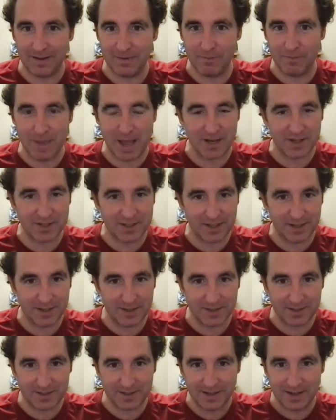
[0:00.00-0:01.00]

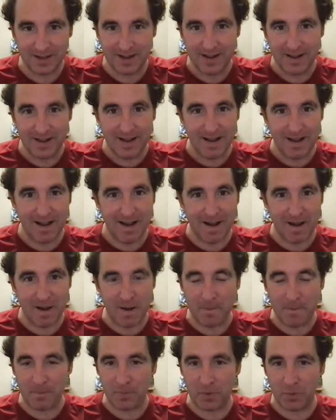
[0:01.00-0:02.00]
medicines,
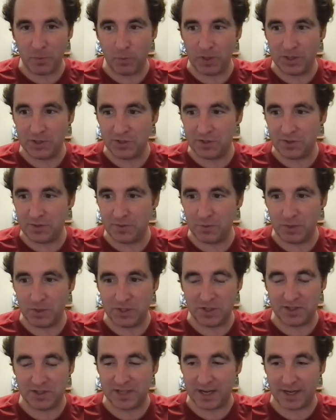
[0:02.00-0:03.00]
which
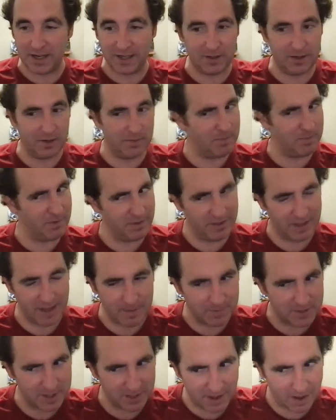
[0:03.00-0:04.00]
is sending
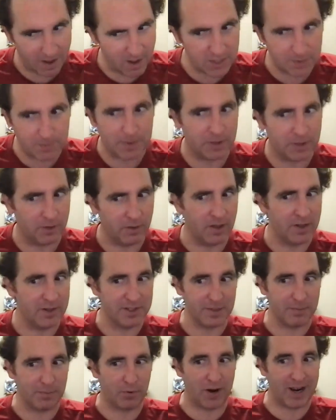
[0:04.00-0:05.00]
them to the hospital,
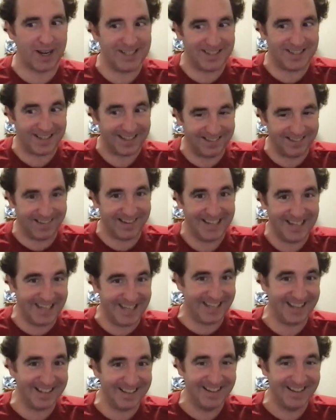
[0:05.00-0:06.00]
unsurprisingly.